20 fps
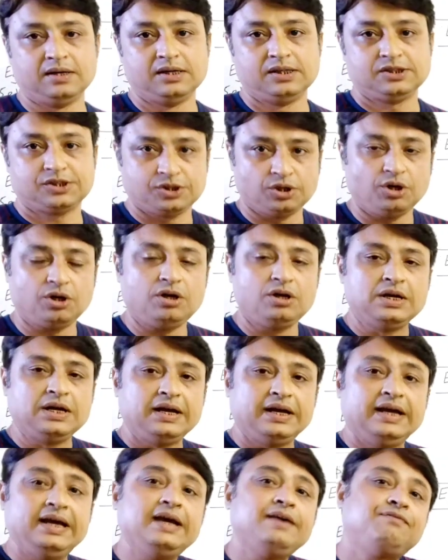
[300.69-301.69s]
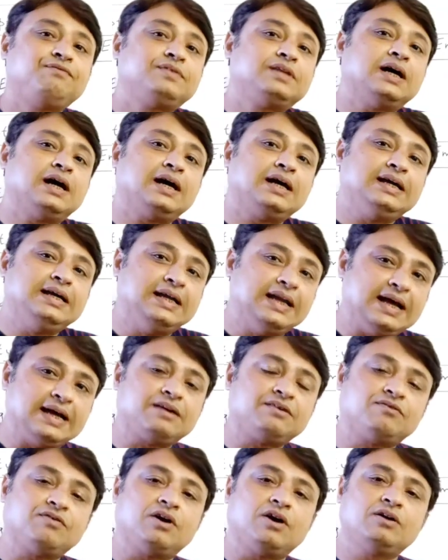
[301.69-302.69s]
so if the
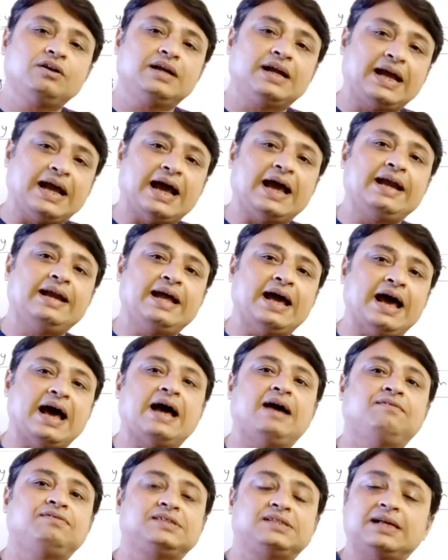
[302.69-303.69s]
electron can have